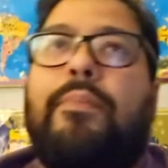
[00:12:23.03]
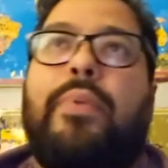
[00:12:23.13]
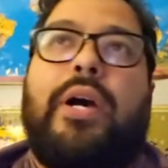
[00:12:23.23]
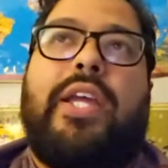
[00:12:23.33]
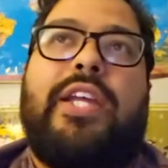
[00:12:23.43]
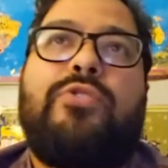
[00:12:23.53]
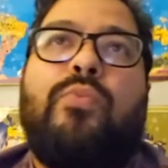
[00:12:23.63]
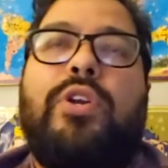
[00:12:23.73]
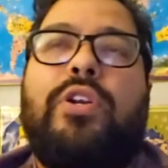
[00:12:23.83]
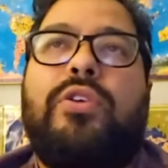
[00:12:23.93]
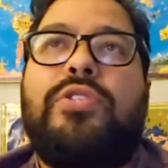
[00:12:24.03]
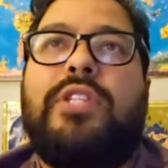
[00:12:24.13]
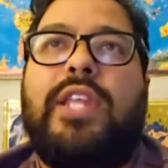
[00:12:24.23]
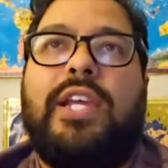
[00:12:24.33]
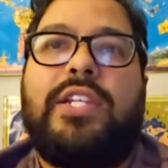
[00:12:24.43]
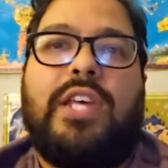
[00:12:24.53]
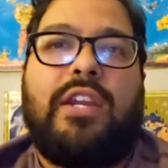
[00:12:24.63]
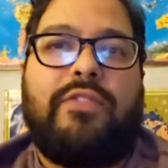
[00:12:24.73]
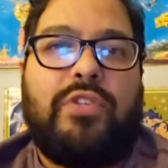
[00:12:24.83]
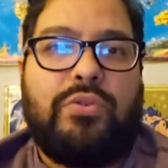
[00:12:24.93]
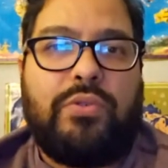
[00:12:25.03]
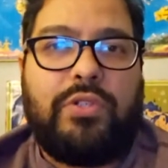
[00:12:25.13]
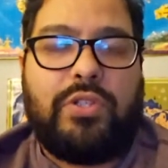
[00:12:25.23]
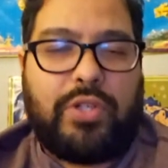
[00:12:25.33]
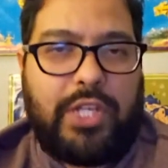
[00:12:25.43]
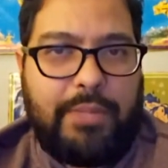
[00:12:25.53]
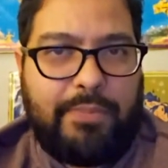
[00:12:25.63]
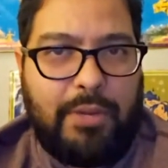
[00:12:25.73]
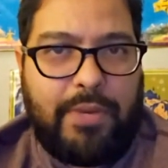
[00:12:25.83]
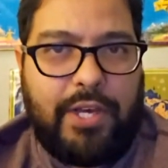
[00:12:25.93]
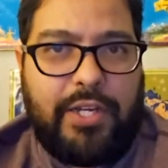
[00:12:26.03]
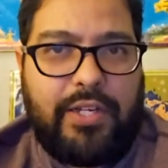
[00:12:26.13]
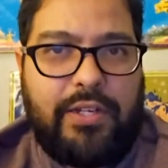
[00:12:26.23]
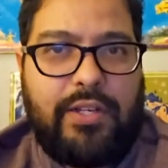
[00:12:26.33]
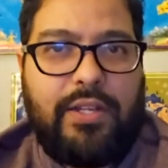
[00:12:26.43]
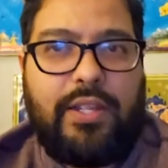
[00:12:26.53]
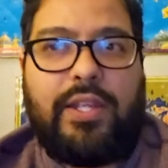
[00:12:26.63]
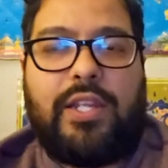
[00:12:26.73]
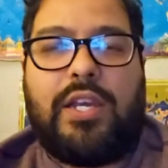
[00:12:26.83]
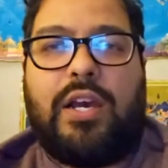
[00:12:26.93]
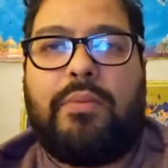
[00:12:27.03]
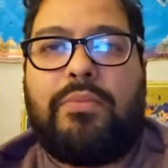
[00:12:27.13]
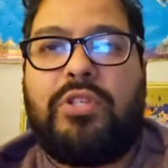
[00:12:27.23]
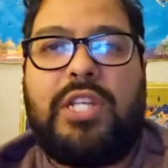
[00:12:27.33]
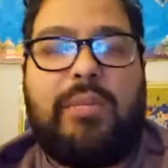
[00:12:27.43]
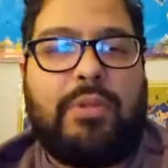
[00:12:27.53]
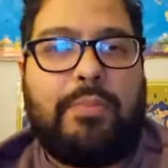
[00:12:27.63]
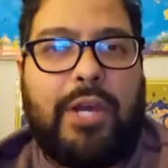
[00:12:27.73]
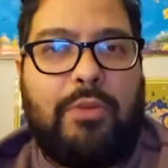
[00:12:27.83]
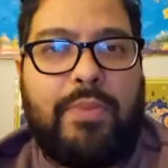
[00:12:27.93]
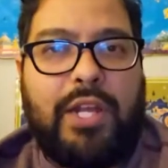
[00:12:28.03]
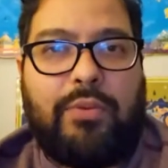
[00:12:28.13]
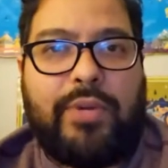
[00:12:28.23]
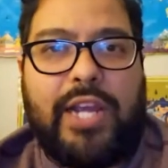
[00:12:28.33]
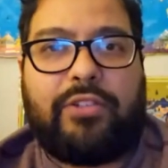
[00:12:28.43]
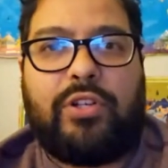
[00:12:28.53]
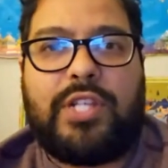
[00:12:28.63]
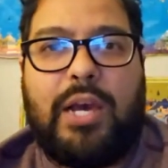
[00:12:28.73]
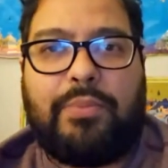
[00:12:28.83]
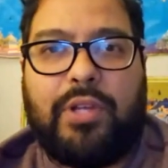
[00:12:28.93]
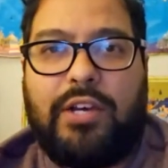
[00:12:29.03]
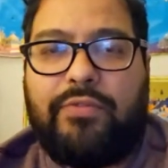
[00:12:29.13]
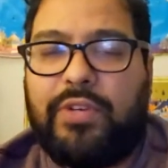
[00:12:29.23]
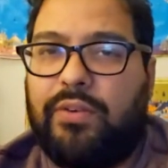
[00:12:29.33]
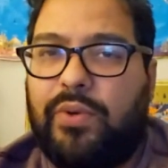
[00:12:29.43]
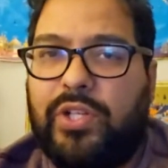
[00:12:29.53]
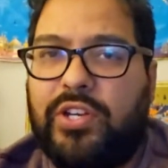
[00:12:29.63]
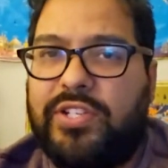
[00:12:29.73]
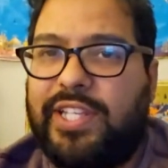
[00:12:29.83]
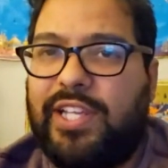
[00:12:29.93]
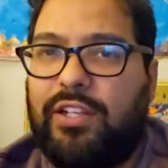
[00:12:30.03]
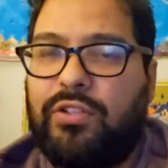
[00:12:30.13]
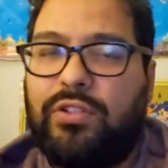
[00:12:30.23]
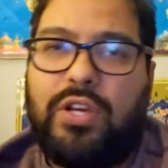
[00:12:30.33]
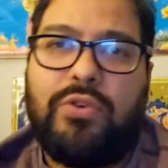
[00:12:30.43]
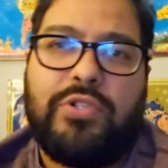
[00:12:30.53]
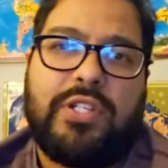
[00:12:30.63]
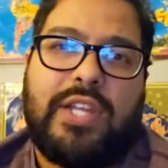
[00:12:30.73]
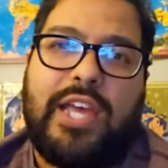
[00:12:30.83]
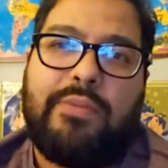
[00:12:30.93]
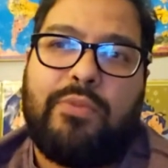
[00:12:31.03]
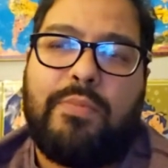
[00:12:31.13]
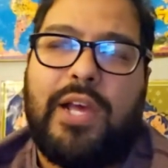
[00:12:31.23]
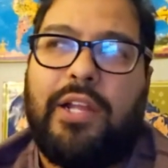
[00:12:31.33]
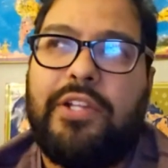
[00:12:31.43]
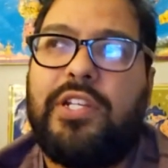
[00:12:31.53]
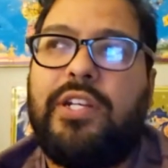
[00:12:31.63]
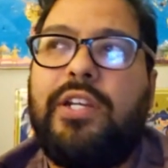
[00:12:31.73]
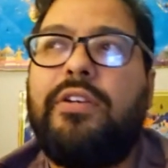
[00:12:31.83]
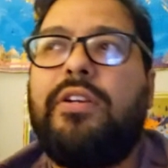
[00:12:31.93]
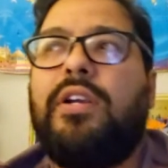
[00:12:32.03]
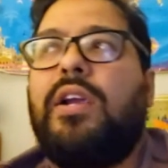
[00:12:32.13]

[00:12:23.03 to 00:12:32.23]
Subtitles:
But it's one of those things that if you keep up on it, you keep the biopellet reactor topped off. Whenever it starts to get a little low, just add more pellets in there.